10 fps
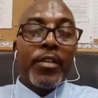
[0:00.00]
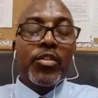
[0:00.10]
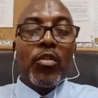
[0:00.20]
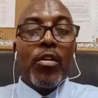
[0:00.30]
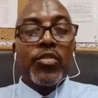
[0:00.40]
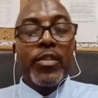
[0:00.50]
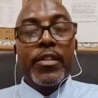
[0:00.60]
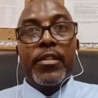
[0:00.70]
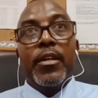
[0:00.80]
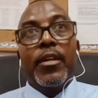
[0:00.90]
so also
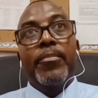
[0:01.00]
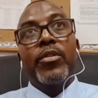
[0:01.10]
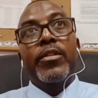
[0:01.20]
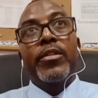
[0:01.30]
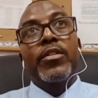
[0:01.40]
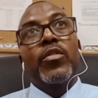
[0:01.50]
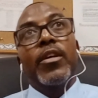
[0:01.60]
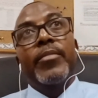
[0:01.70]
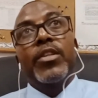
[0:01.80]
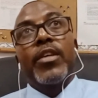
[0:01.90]
it is important to
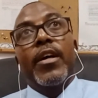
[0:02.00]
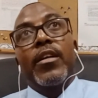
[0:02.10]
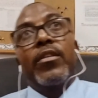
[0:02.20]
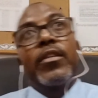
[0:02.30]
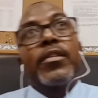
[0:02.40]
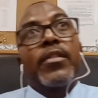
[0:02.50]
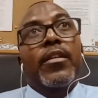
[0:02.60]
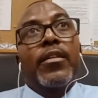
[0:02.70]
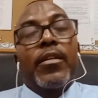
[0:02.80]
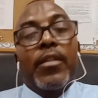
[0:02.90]
help the child
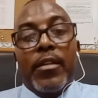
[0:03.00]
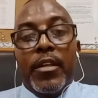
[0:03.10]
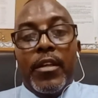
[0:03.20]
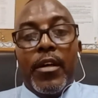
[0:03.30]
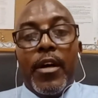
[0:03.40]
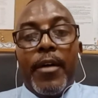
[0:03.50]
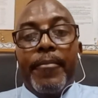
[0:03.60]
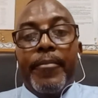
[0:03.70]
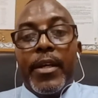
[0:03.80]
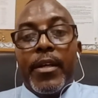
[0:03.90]
understand the,